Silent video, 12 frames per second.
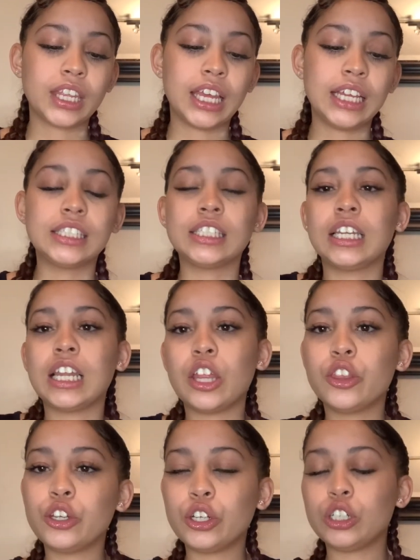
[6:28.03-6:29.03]
It's
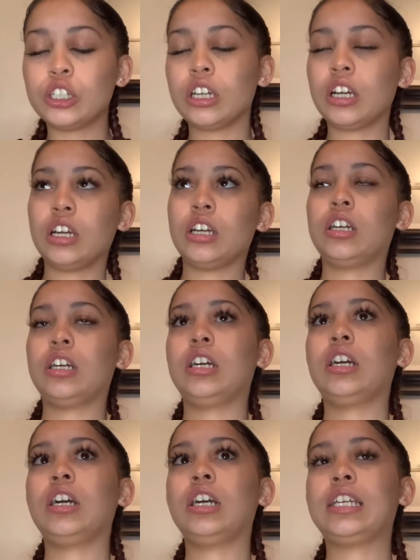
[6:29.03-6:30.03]
another
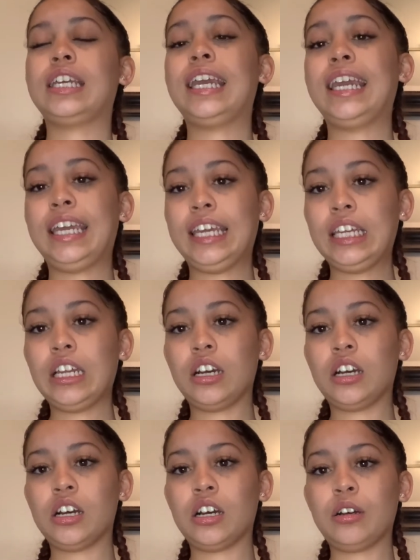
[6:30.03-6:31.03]
kid
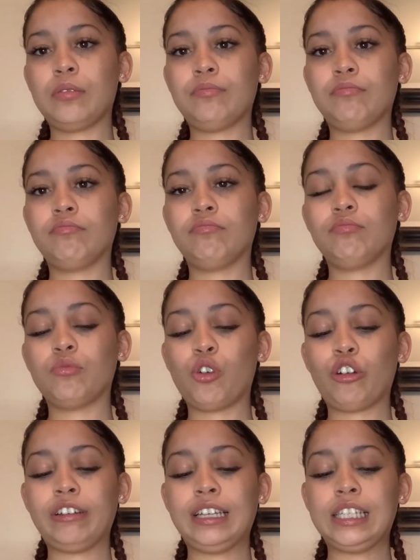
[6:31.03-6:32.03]

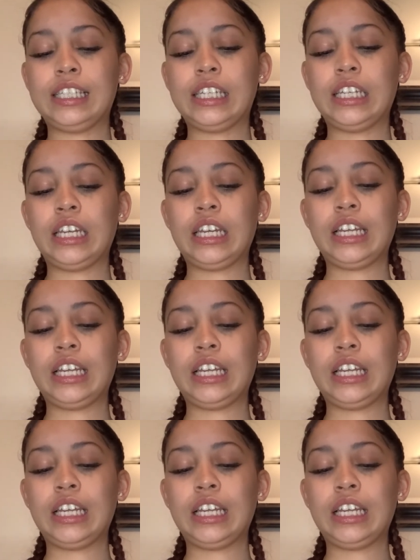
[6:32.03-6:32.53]
oriented.